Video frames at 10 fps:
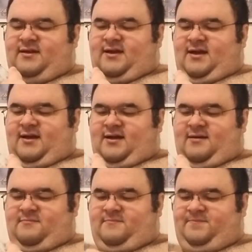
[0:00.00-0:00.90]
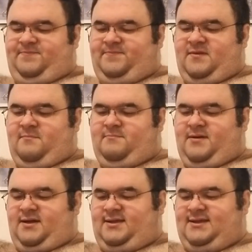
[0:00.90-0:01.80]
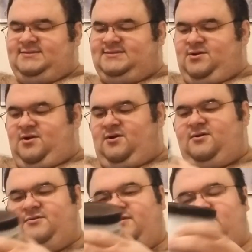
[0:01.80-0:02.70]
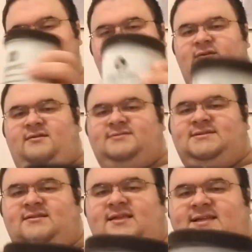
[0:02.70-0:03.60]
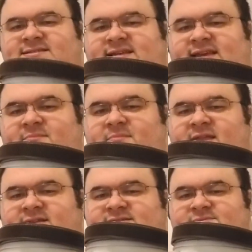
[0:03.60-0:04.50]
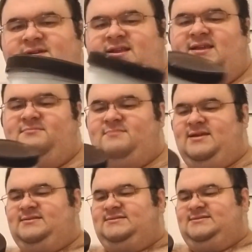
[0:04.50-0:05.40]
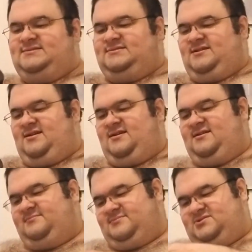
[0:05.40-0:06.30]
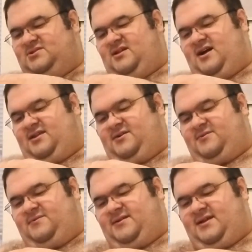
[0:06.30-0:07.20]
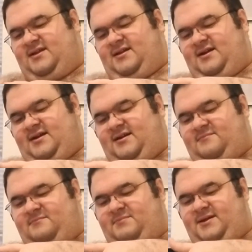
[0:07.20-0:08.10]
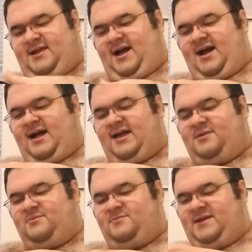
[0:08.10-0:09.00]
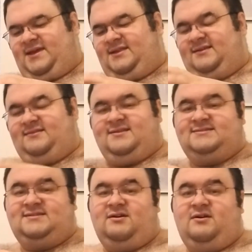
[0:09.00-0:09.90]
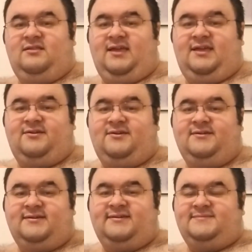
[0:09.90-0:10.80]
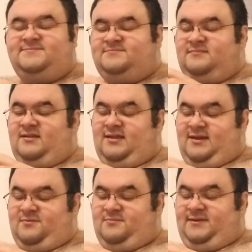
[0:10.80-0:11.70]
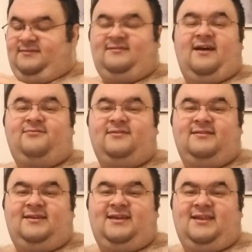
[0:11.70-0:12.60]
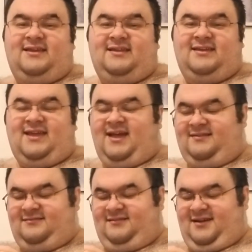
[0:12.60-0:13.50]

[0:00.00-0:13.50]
But it's called Talenti Mediterranean Mint gelato. But I will be eating this all later, and I will be definitely getting it again.